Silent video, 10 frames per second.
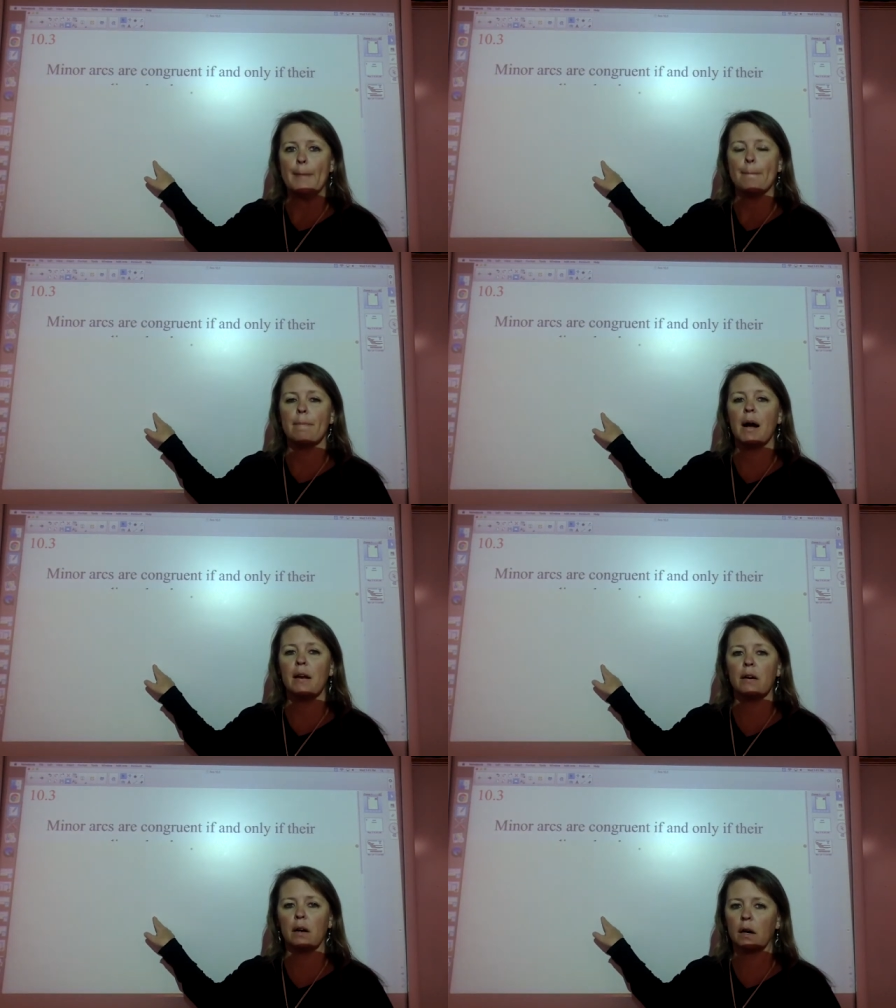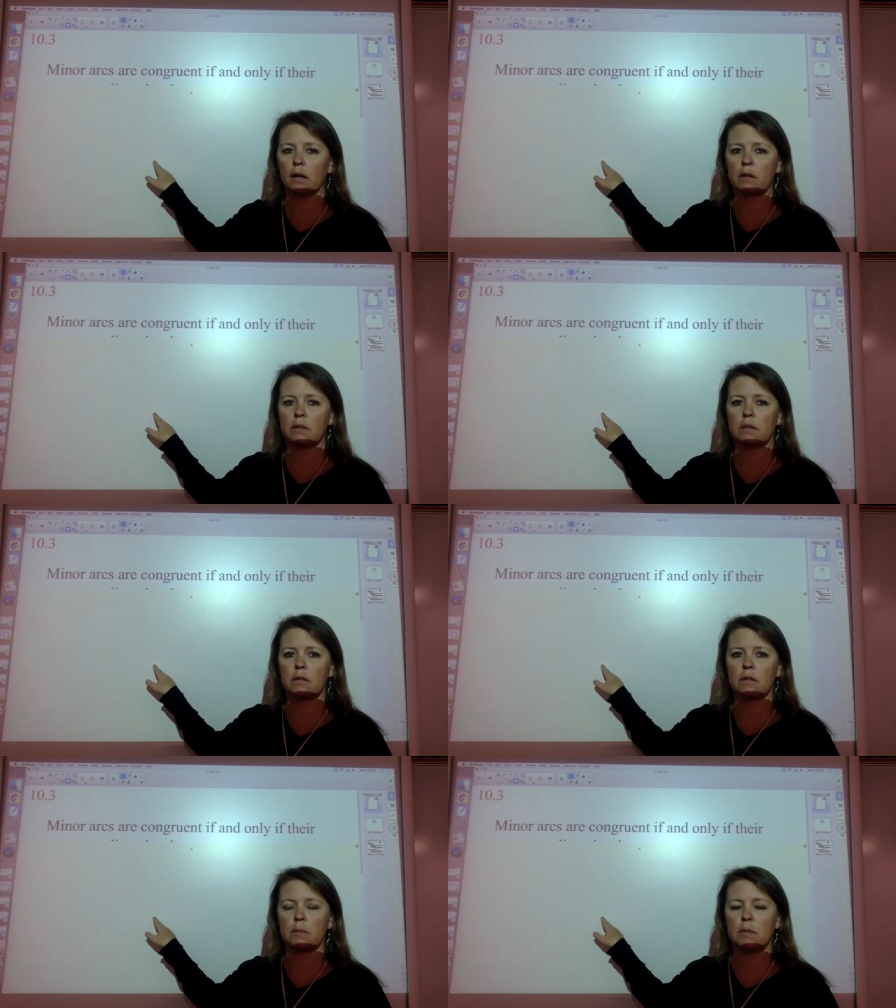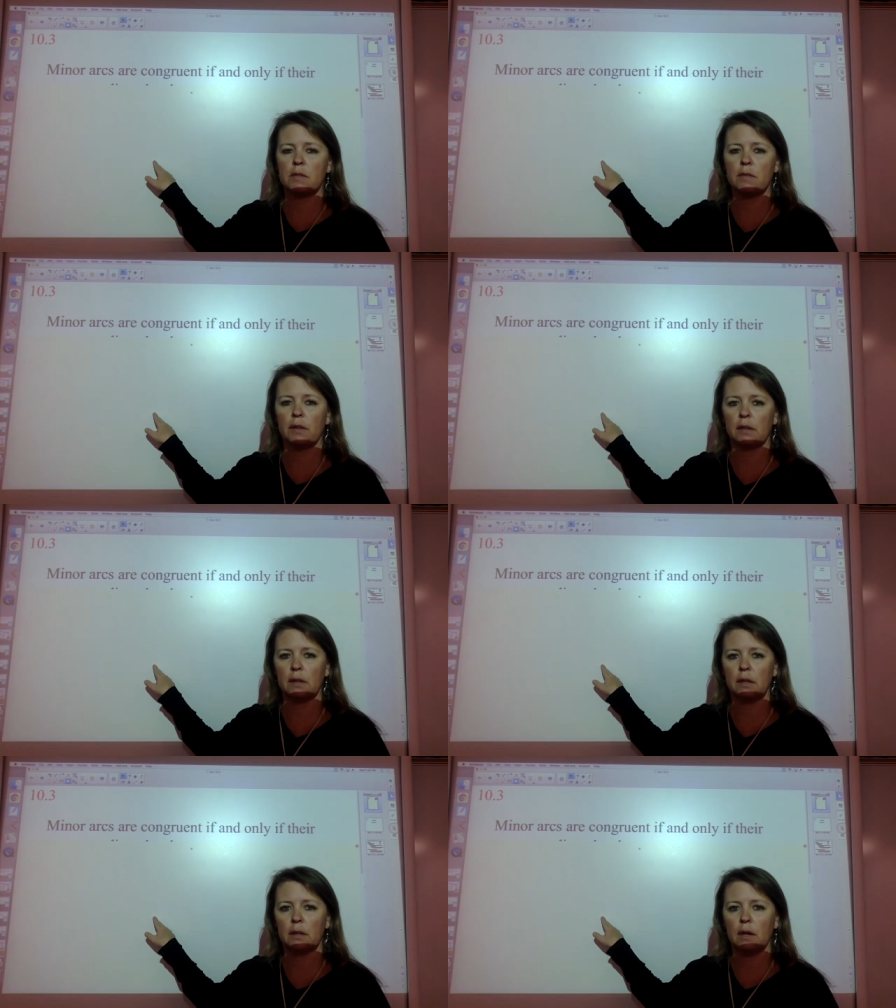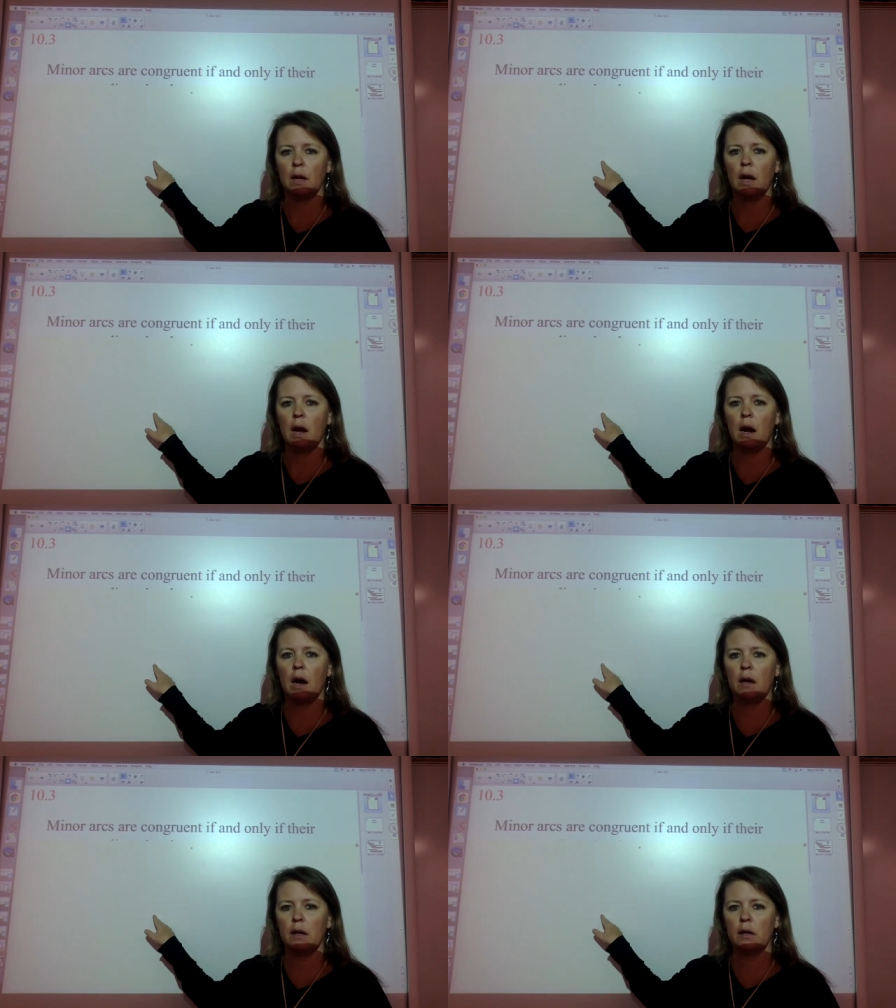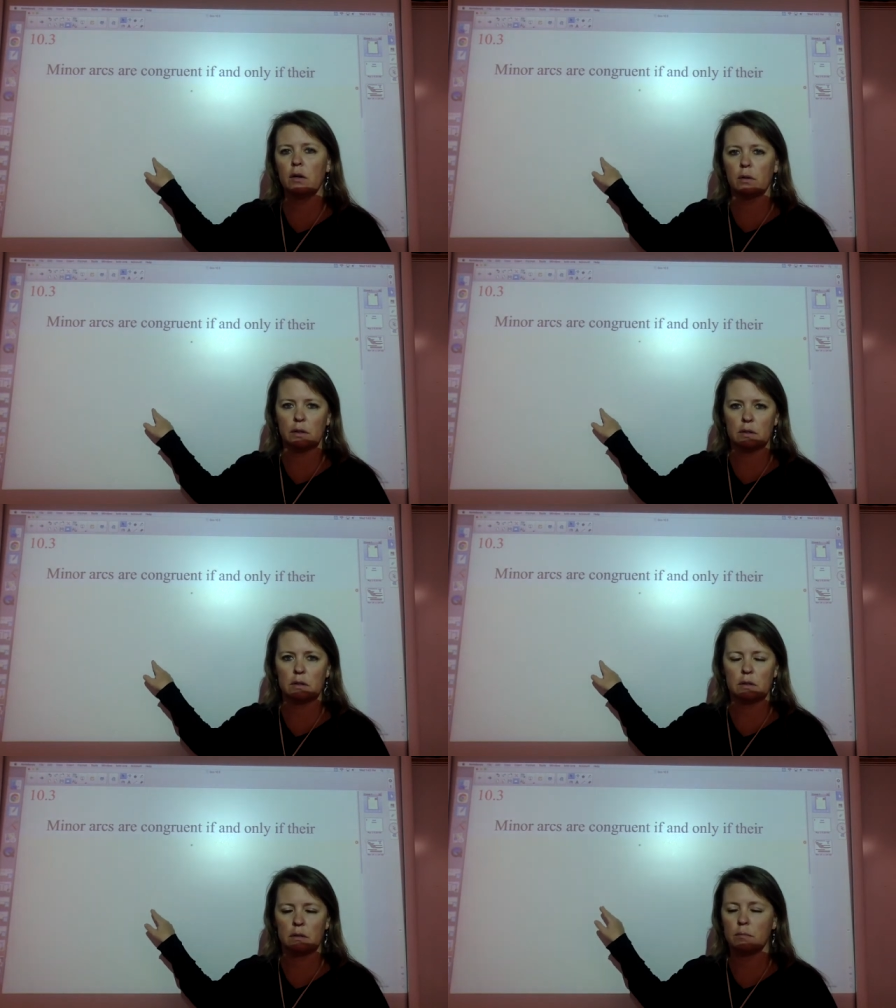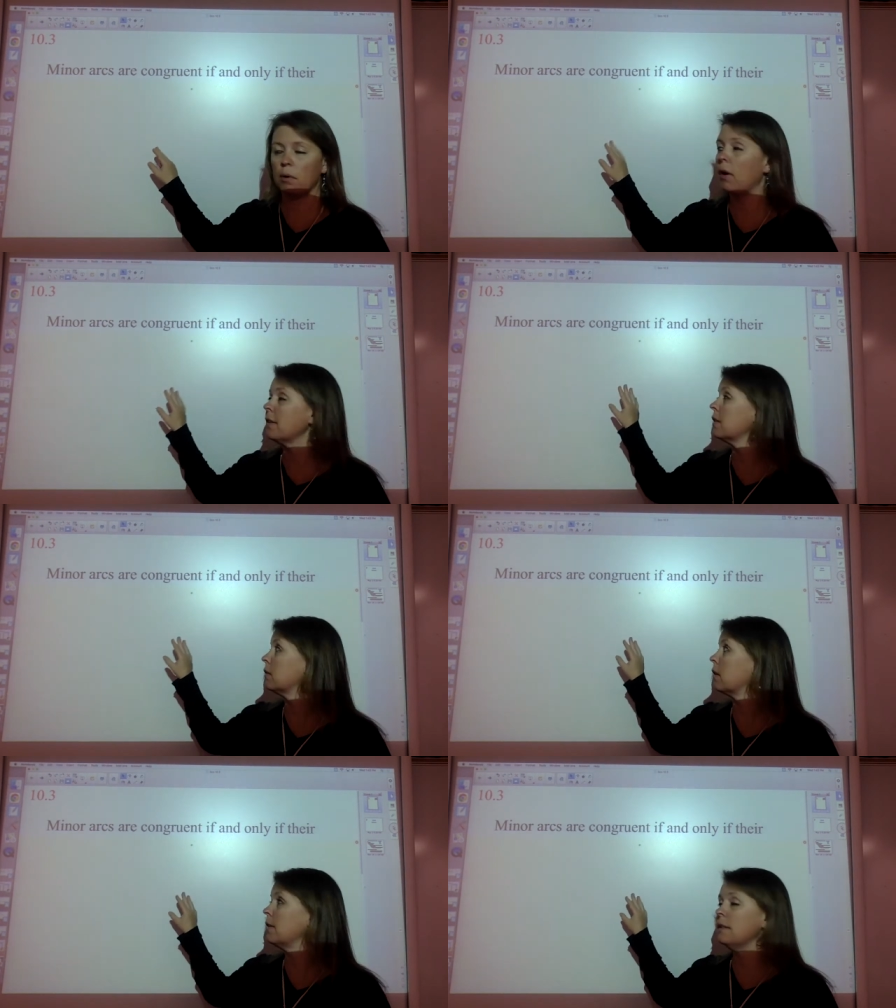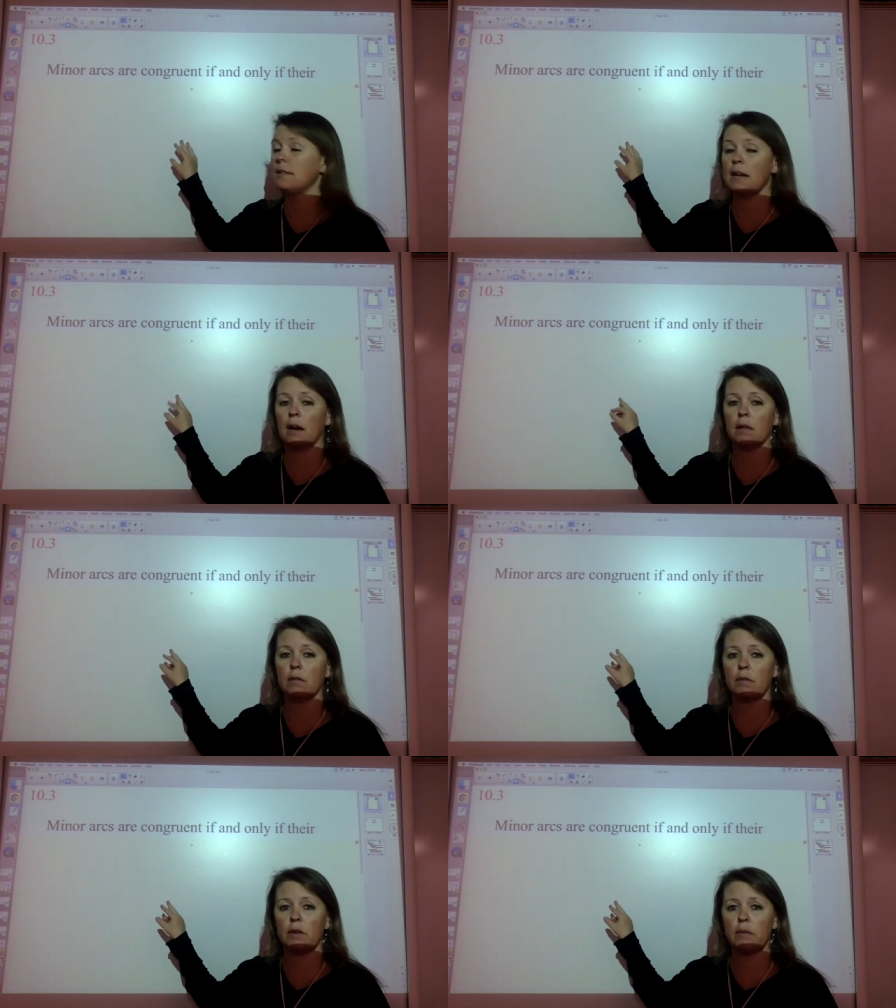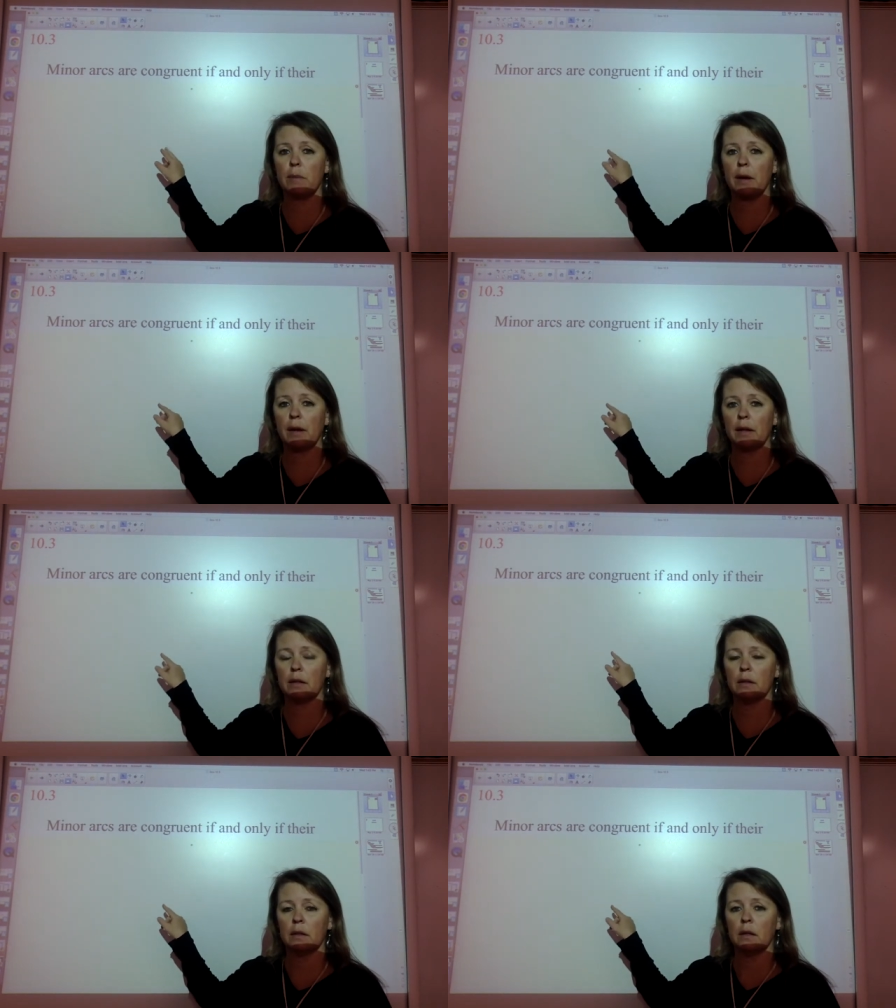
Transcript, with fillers: Minor arcs, specifically, are congruent. Pause it, write this down if you have a packet.